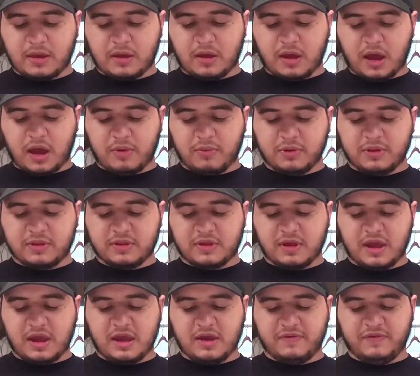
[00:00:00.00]
I would
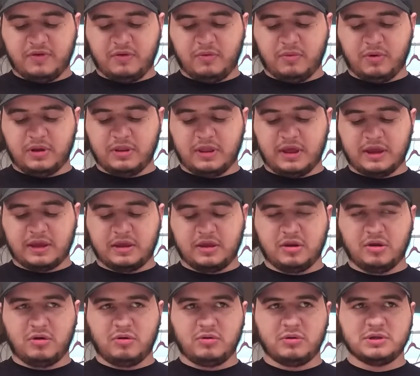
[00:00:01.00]
say if you want, like,
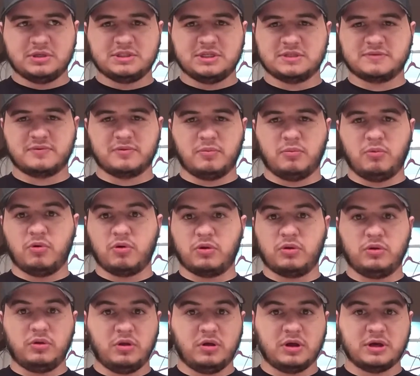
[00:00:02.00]
just for
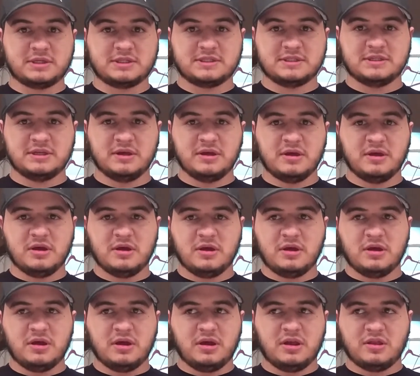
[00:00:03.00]
more looks
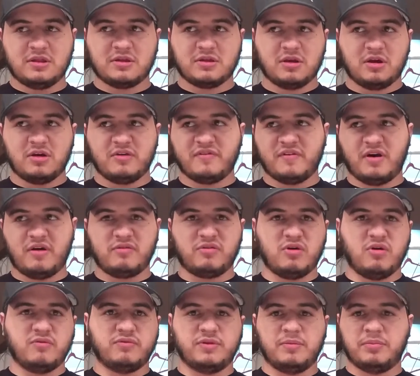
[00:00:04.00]
and stuff, I'd
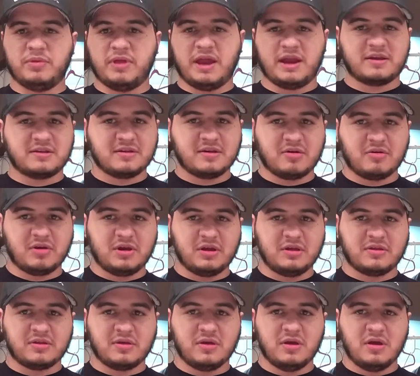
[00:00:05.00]
go with the Black
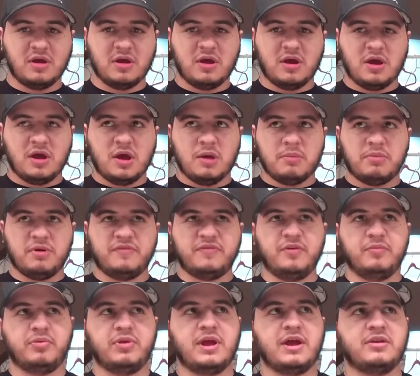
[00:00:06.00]
Series. But if
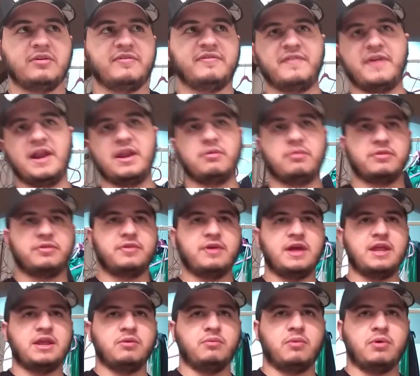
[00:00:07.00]
you plan to fighting with it
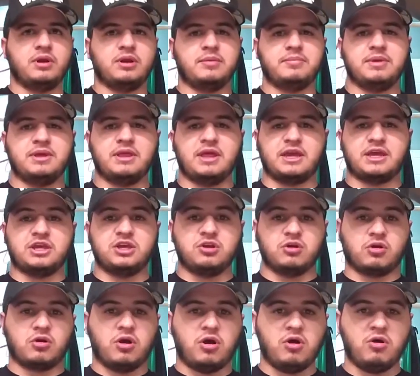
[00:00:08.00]
and you want it to be like
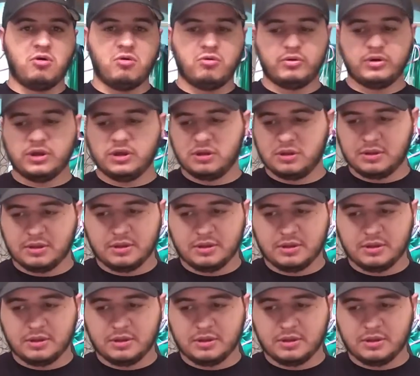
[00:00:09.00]
your own,